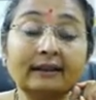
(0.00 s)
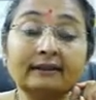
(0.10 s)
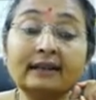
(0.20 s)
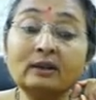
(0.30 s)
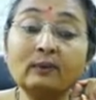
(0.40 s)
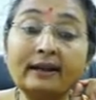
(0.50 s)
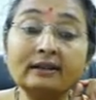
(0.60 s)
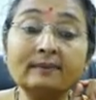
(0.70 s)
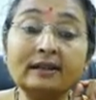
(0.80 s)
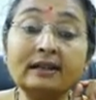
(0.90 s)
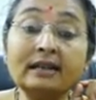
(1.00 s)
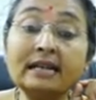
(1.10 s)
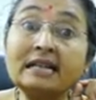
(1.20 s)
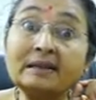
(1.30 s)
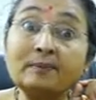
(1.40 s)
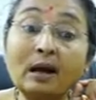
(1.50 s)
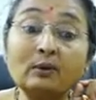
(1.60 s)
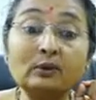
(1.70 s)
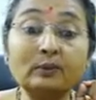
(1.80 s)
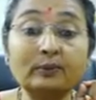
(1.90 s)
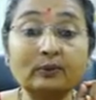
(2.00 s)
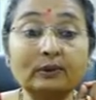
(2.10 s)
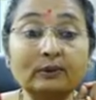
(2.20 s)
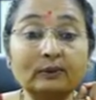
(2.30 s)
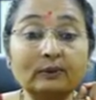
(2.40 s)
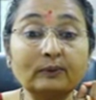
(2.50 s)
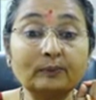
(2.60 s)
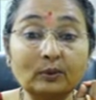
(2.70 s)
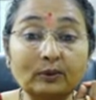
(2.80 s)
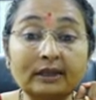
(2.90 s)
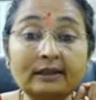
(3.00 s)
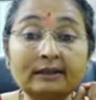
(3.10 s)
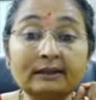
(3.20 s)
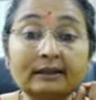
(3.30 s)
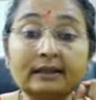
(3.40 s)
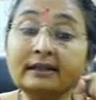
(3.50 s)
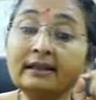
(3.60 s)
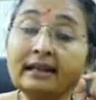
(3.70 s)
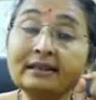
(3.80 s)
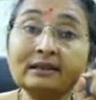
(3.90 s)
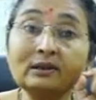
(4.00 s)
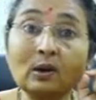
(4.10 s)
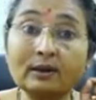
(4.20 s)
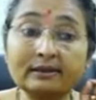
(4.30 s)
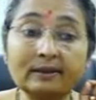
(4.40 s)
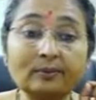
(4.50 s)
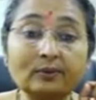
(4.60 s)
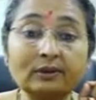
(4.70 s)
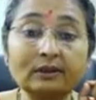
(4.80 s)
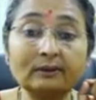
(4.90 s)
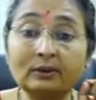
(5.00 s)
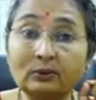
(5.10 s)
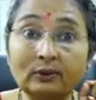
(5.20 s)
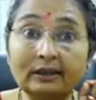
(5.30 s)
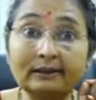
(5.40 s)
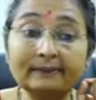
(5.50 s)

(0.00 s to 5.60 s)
that vitamin D is bound to protein, it gets lost in urine.